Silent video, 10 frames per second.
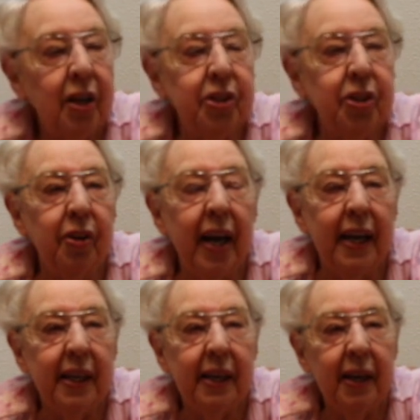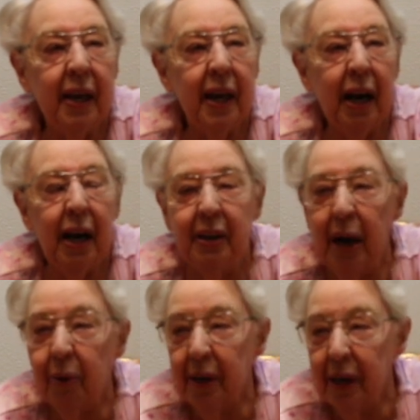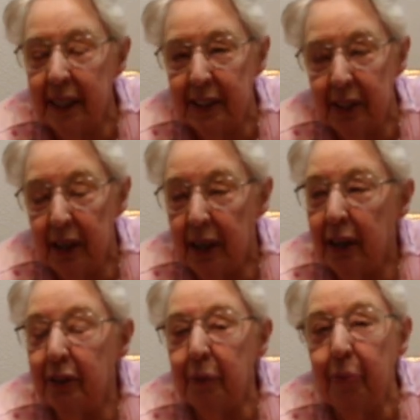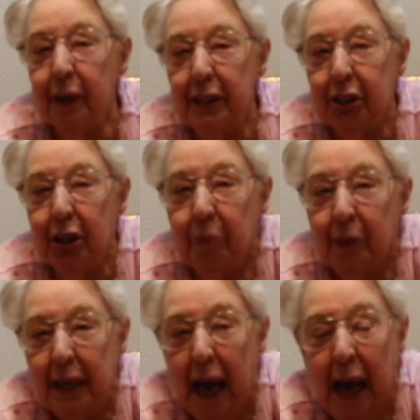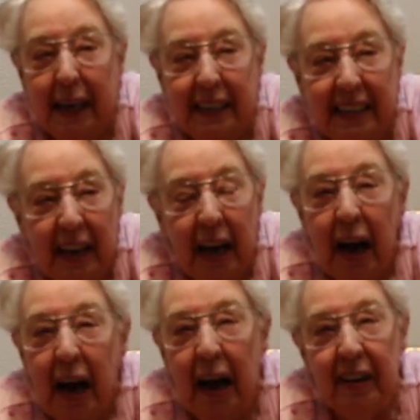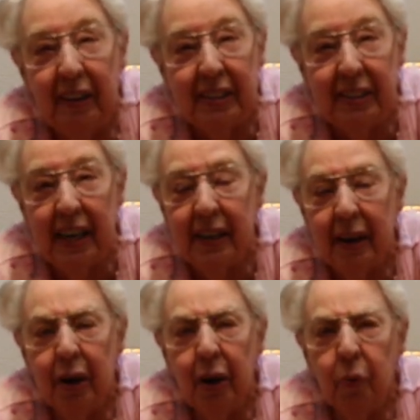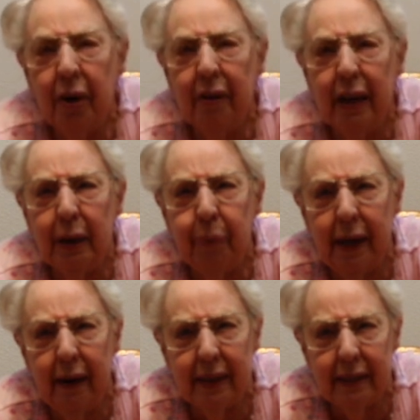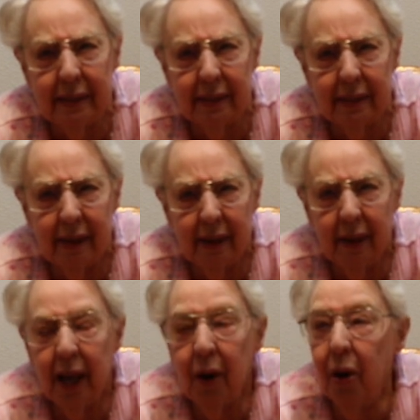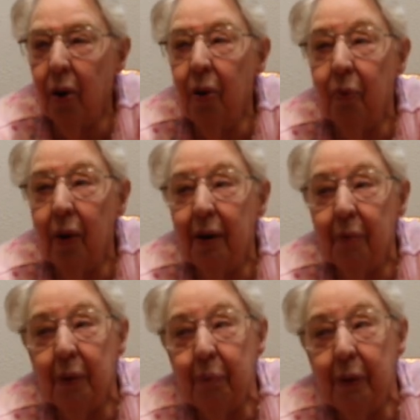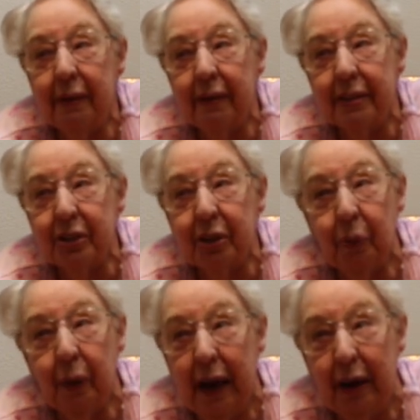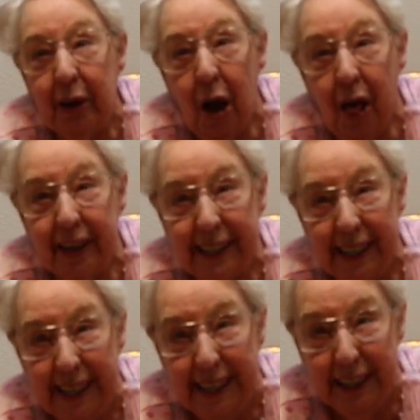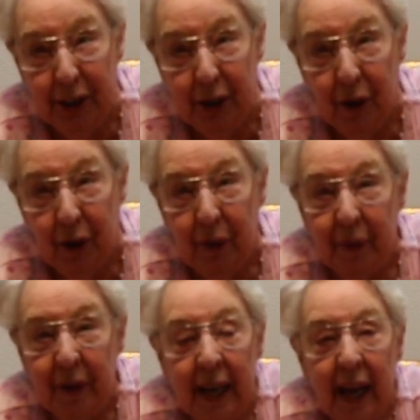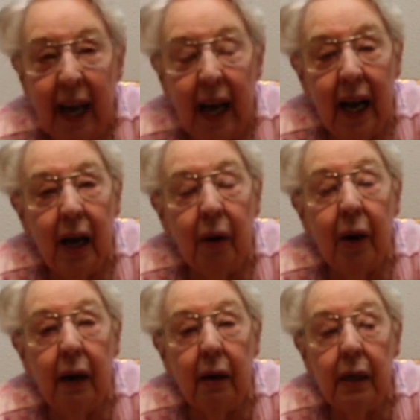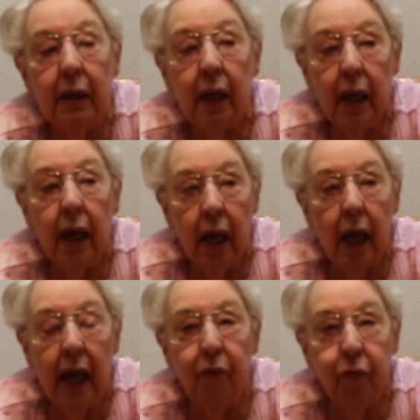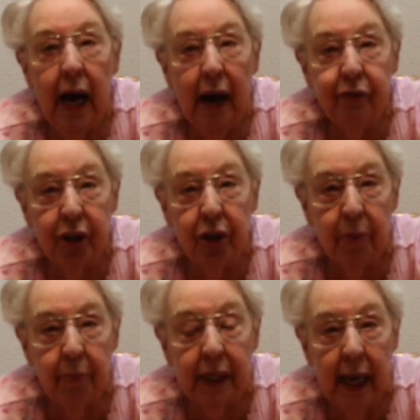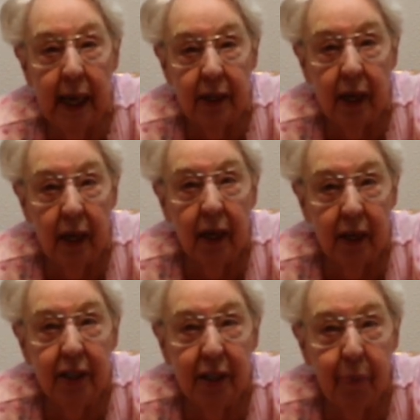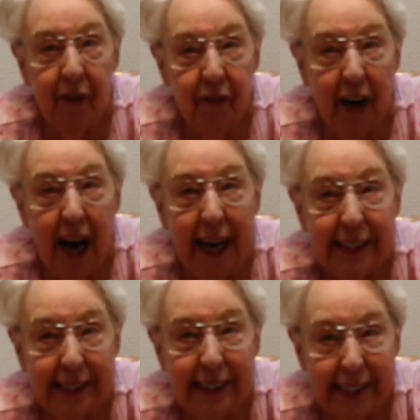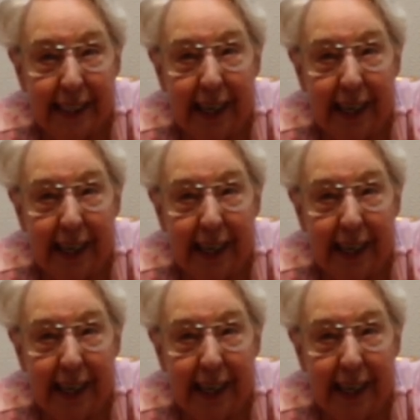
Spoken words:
So then, an hour later, the police come again, and they said, where are your parents? Oh, well, my parents are away on holiday, you know. Well, if we have to come again, you'll be fined.